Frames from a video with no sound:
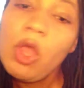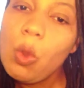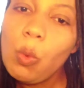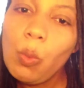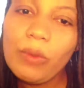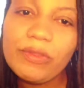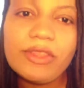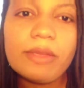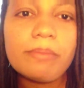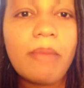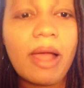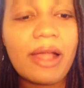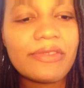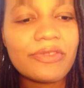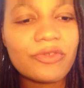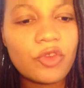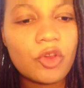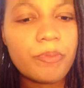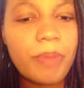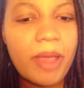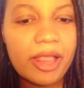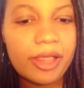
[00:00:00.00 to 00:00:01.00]
With the
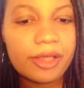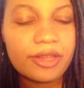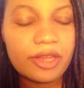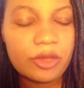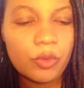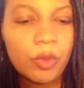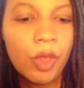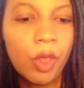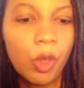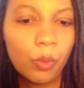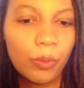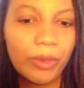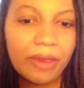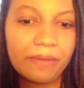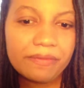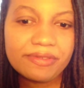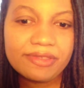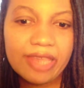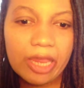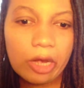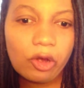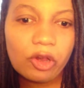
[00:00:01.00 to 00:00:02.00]
Monster Peladon, we have
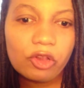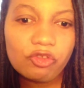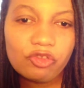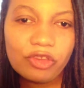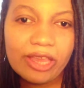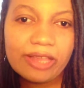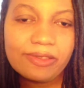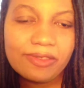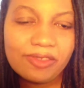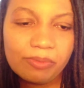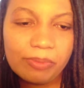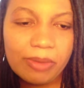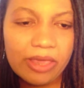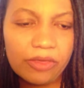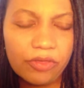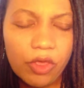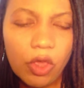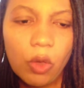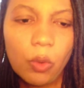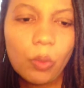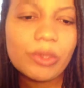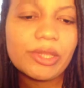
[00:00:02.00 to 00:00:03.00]
Sarah Jane Smith
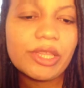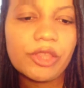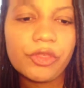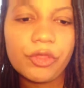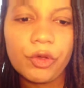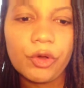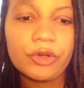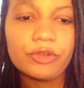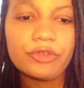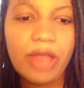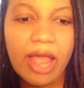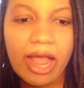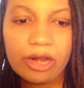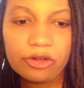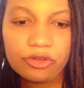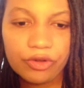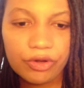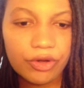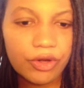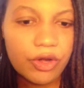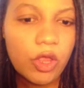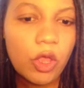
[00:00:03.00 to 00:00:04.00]
with the Third
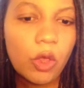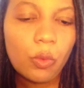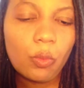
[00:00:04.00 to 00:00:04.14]
Doctor.